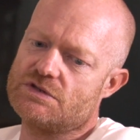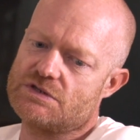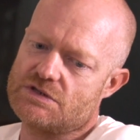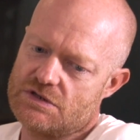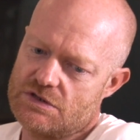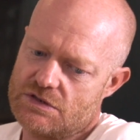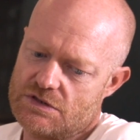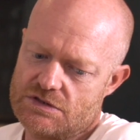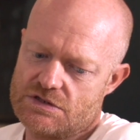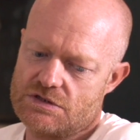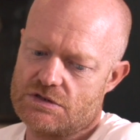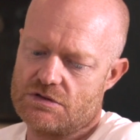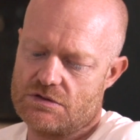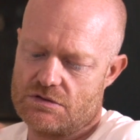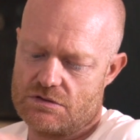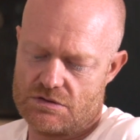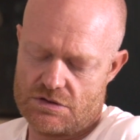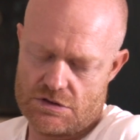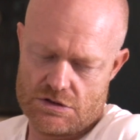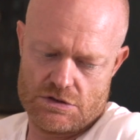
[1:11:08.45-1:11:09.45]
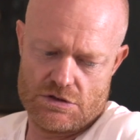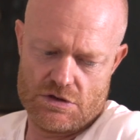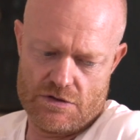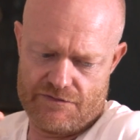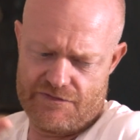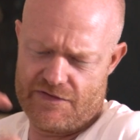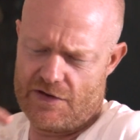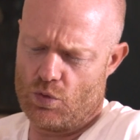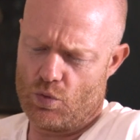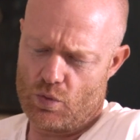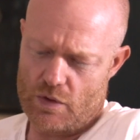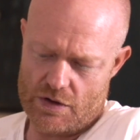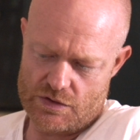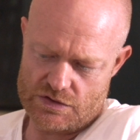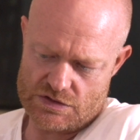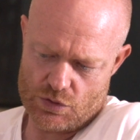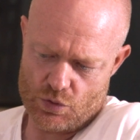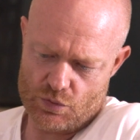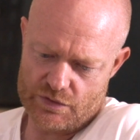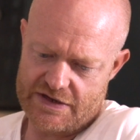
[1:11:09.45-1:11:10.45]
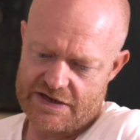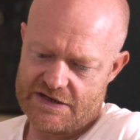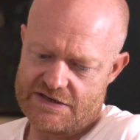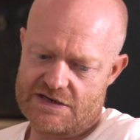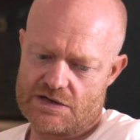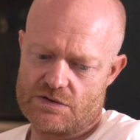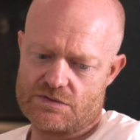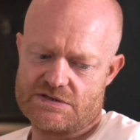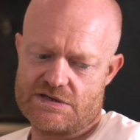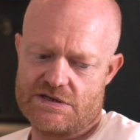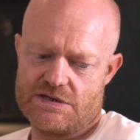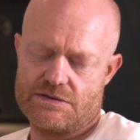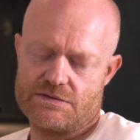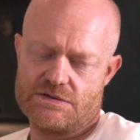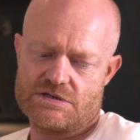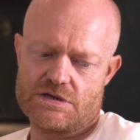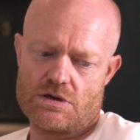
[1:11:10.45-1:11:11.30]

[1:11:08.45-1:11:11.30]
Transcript: and to fill all those little details in.